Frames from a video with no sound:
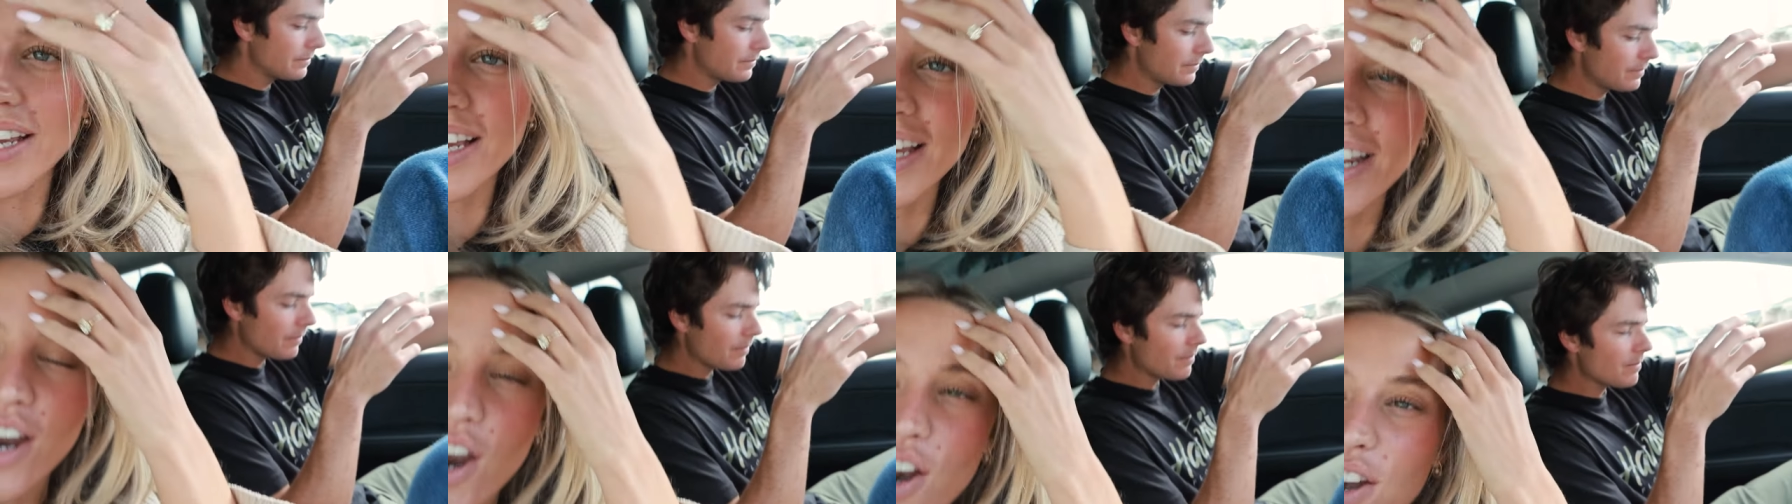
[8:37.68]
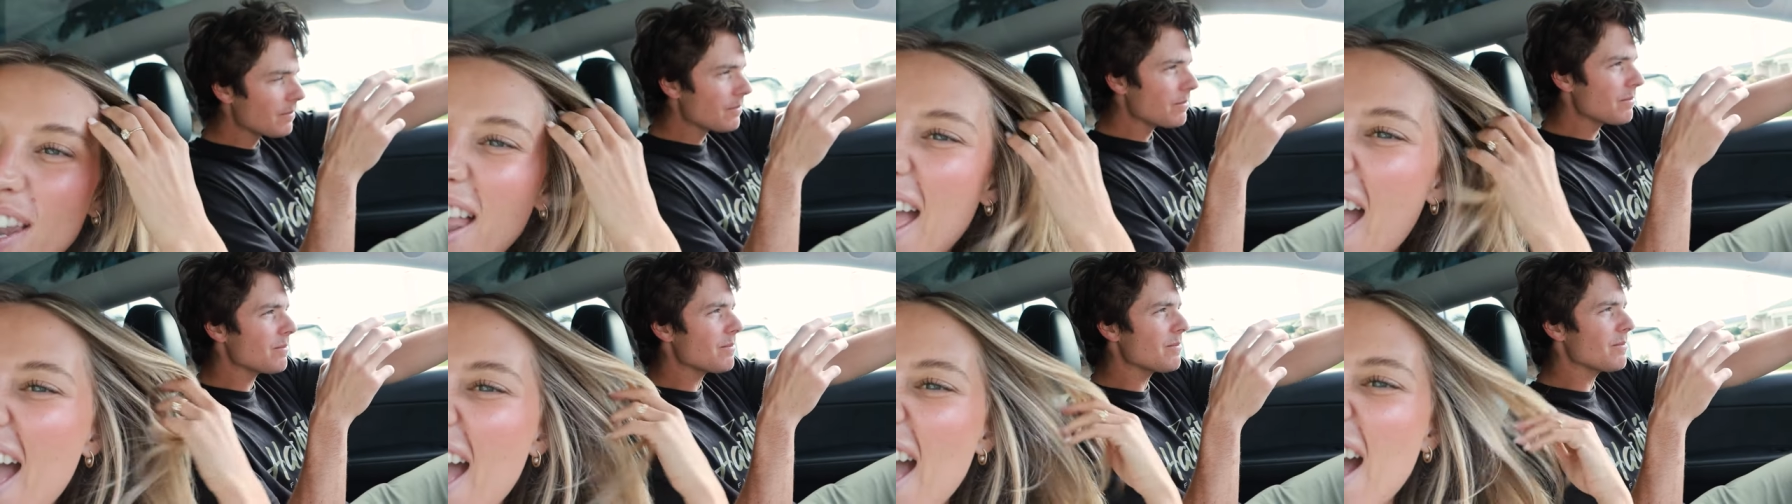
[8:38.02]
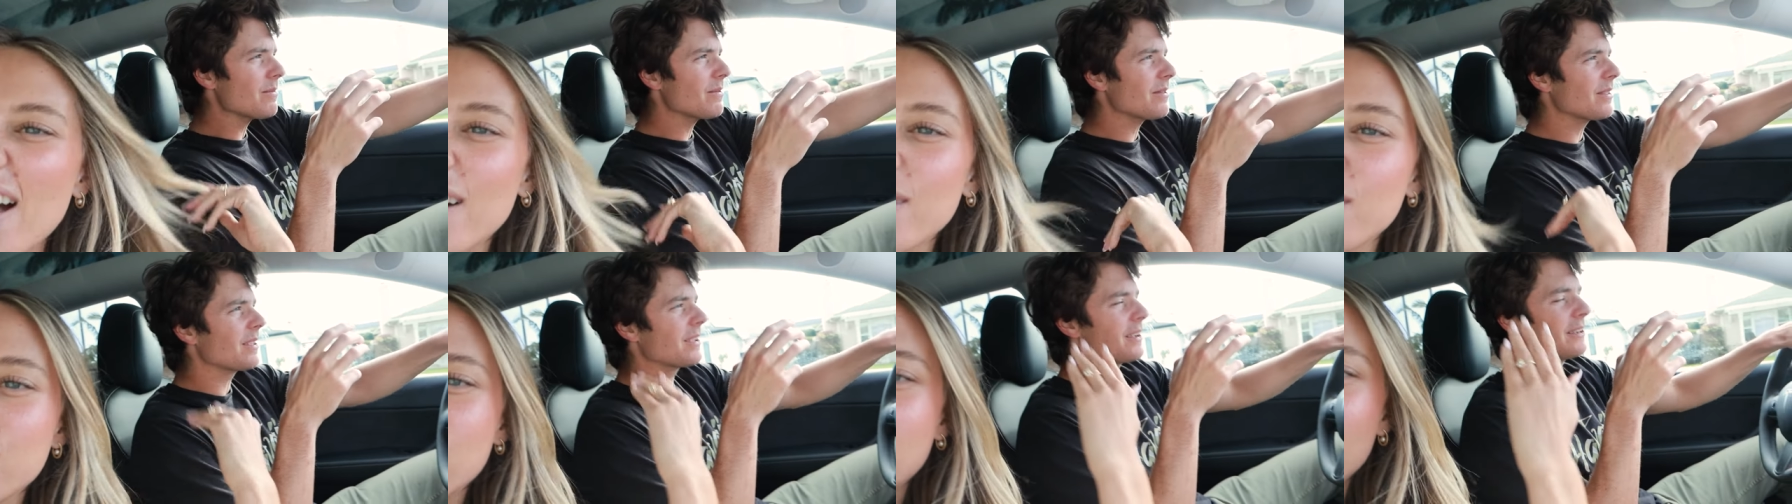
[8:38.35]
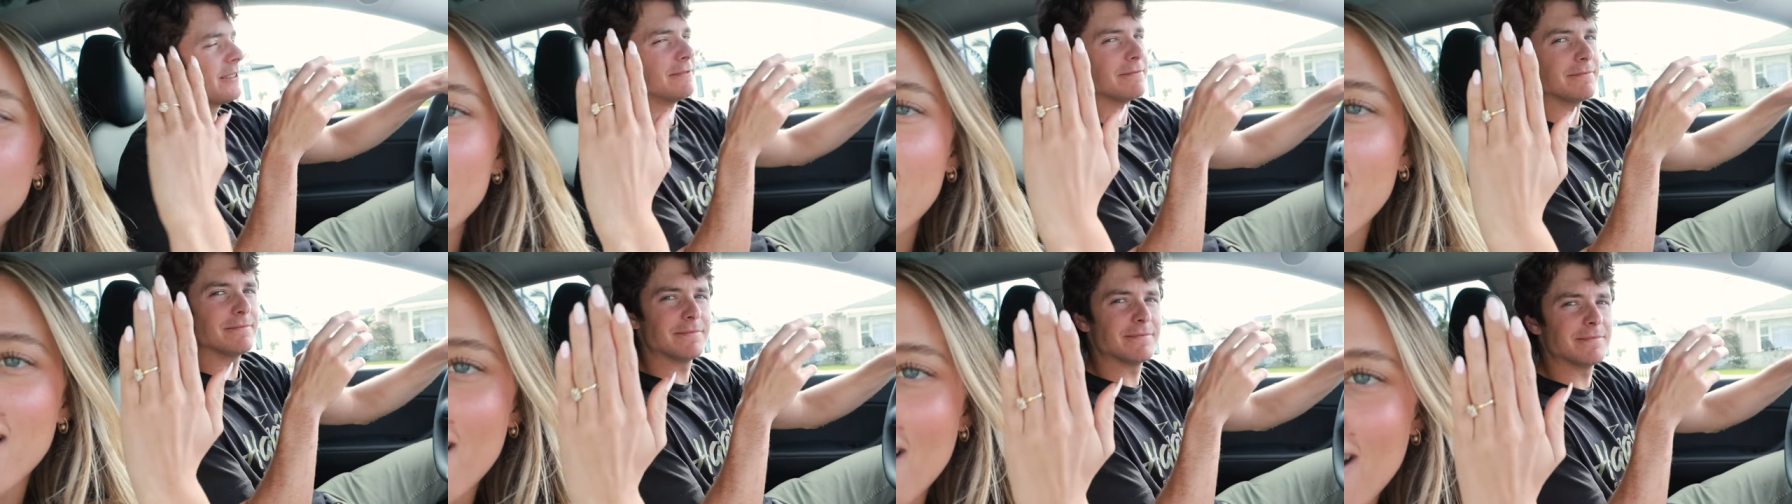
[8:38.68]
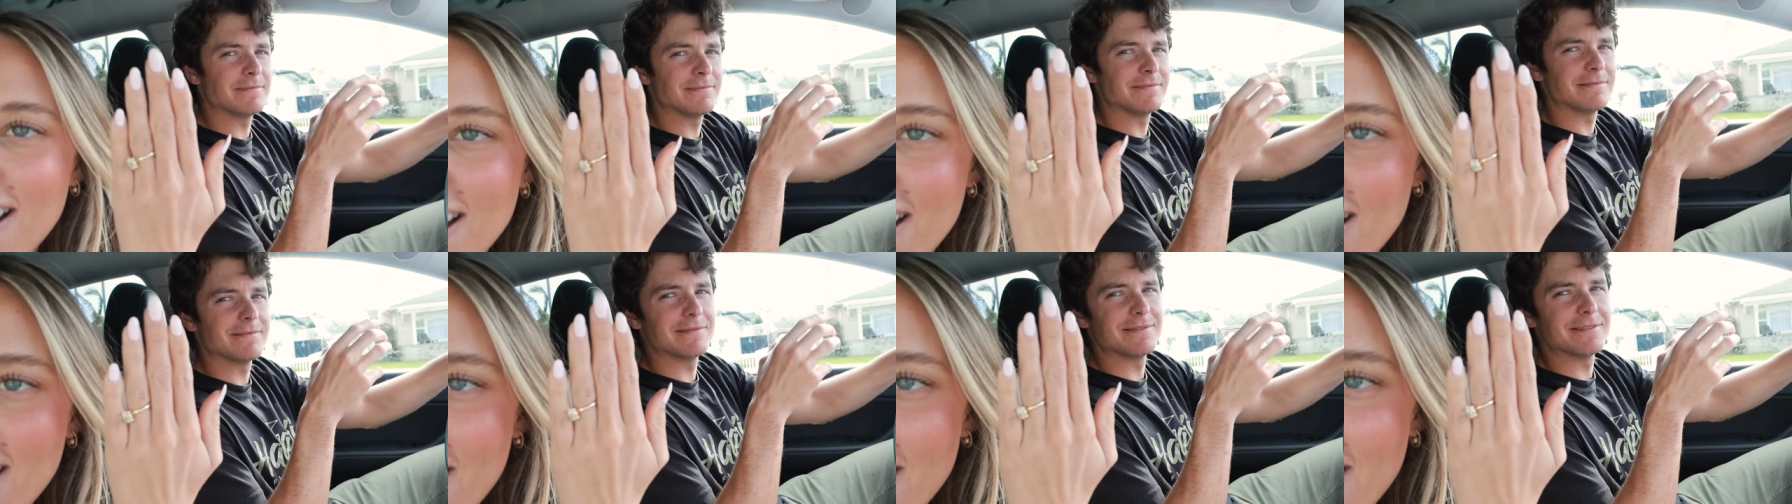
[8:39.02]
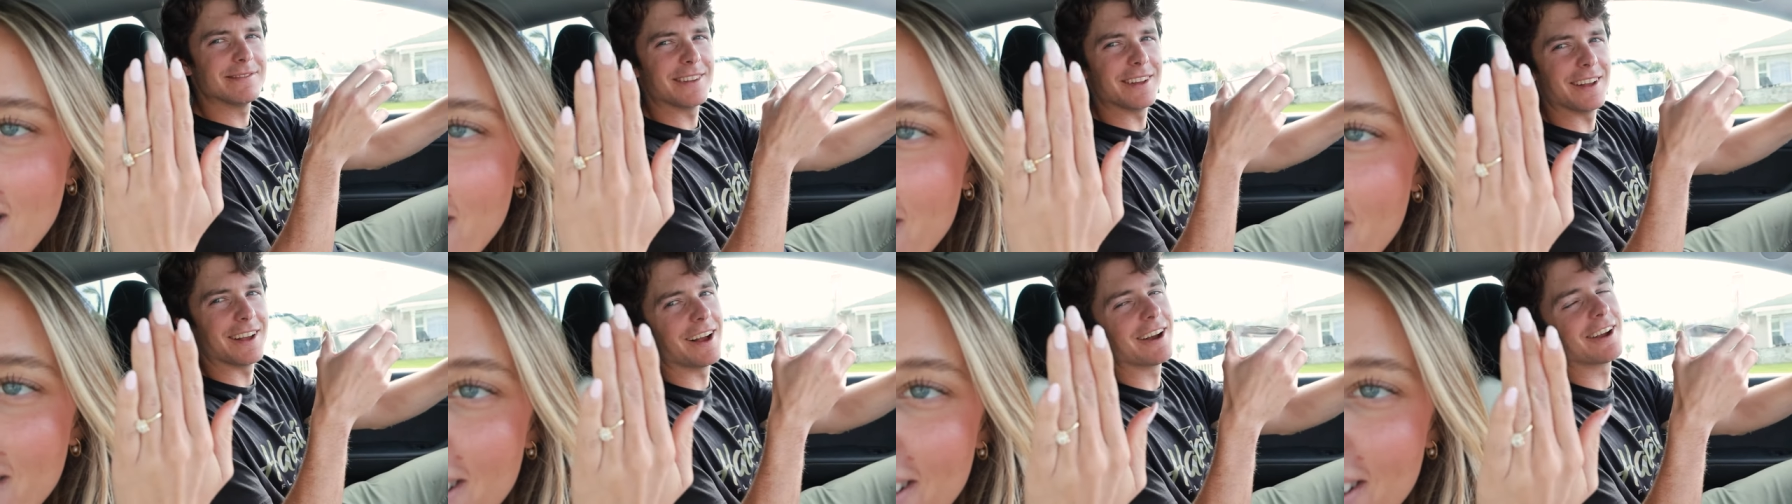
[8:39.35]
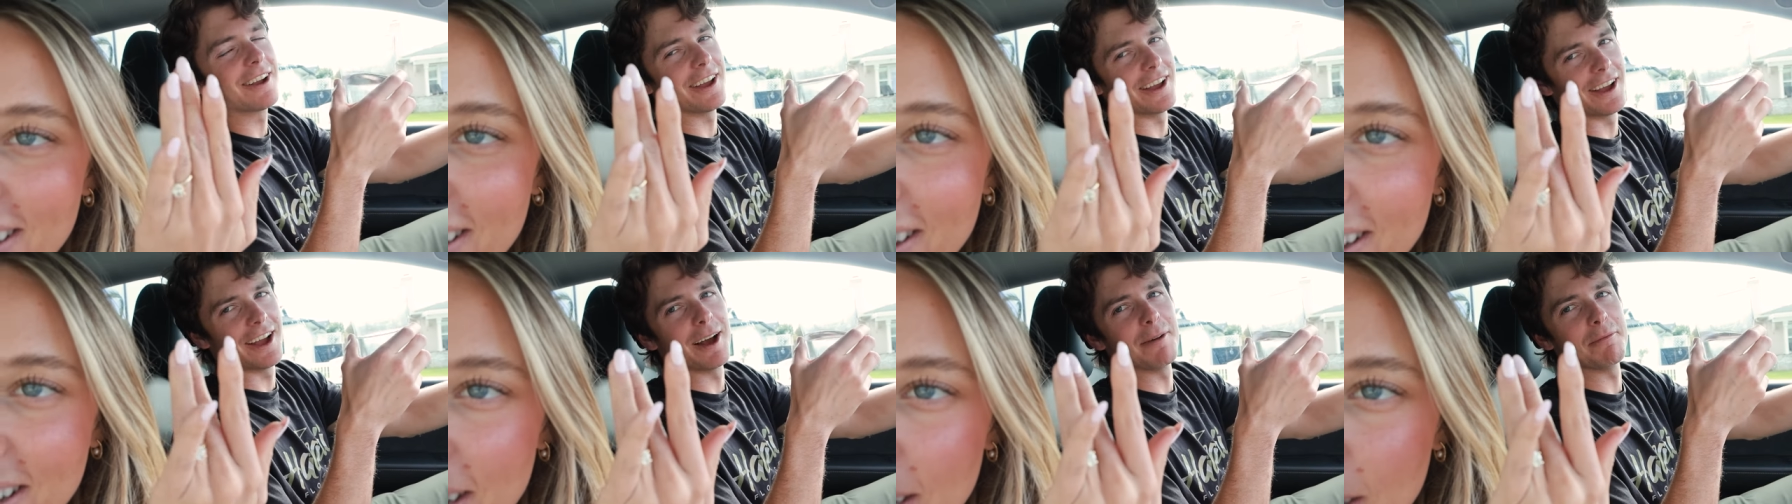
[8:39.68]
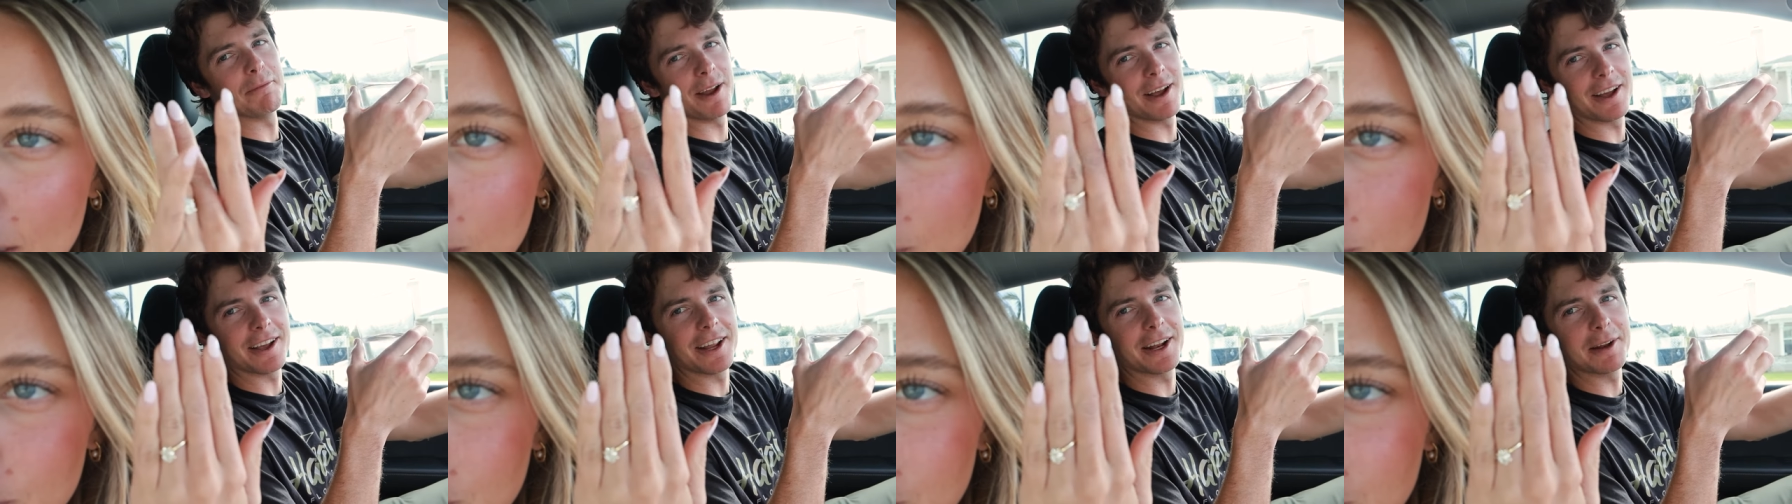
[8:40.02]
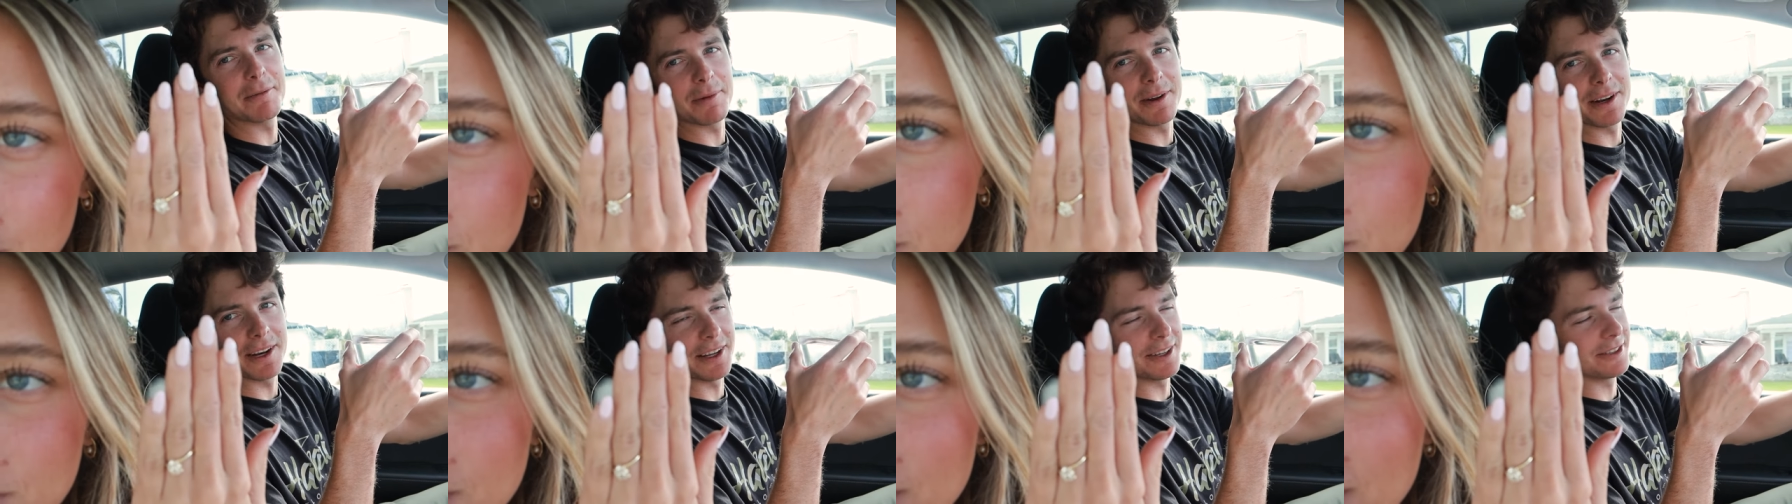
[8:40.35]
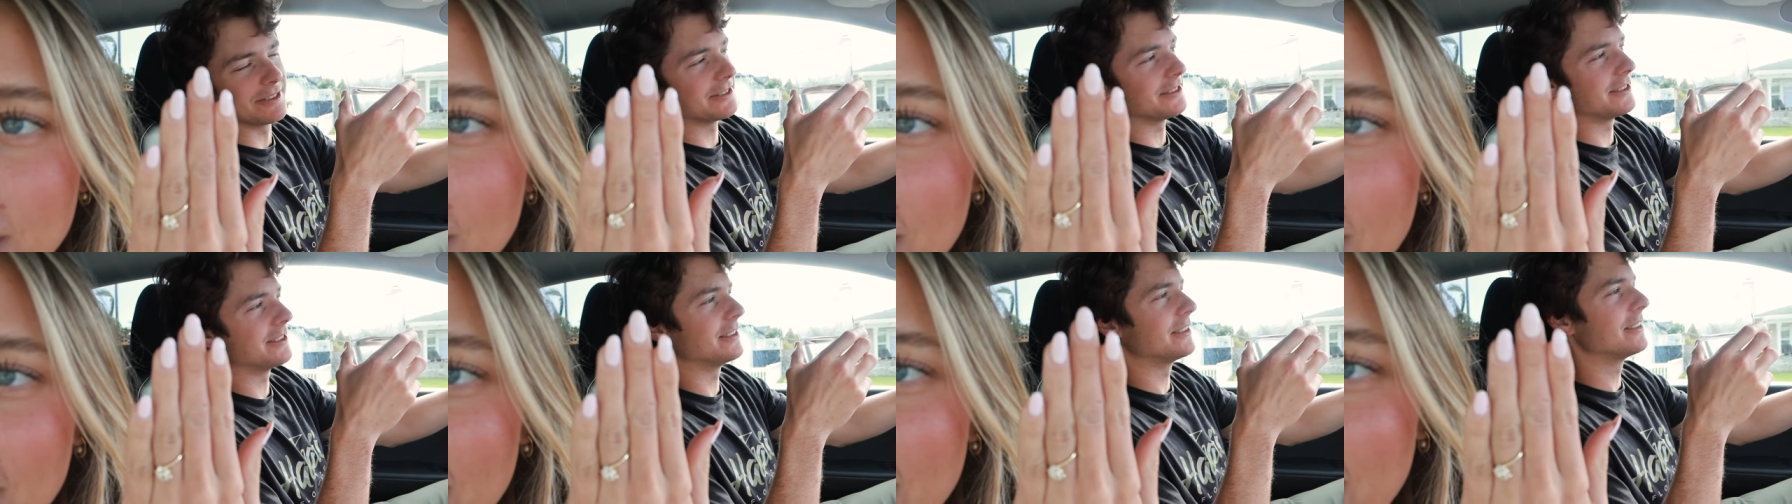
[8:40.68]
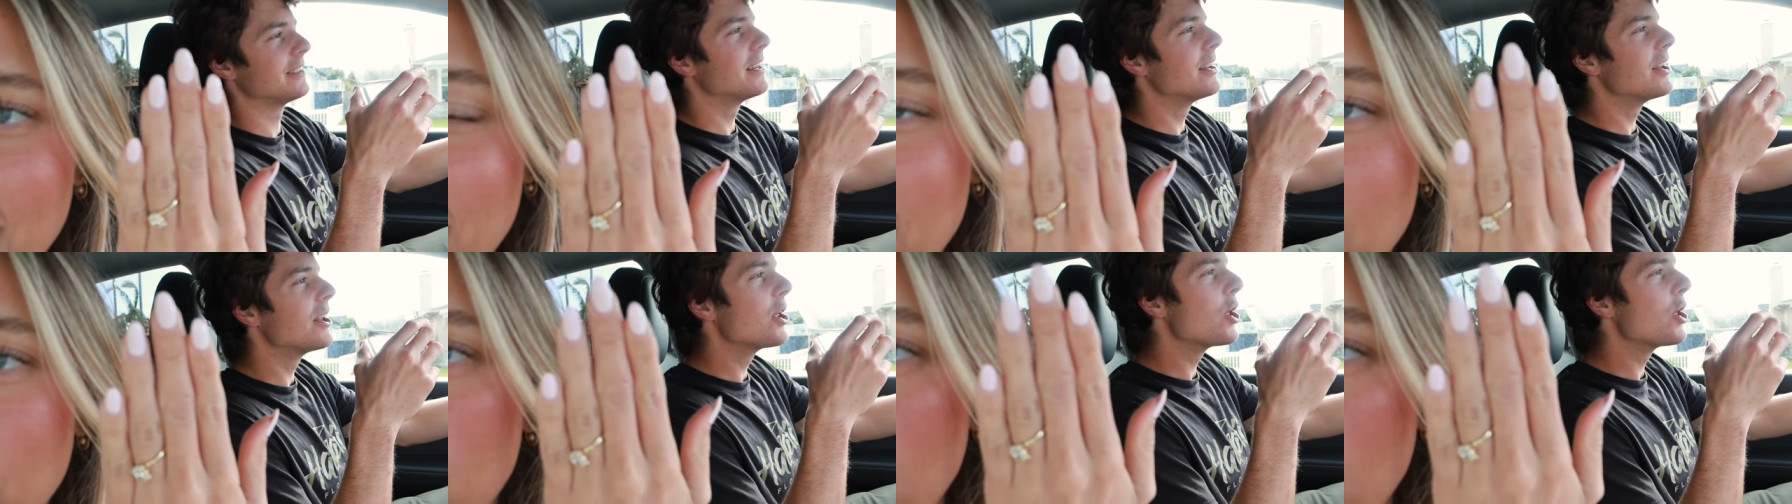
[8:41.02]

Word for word: to get our nails done. Okay, I'm not getting my nails done.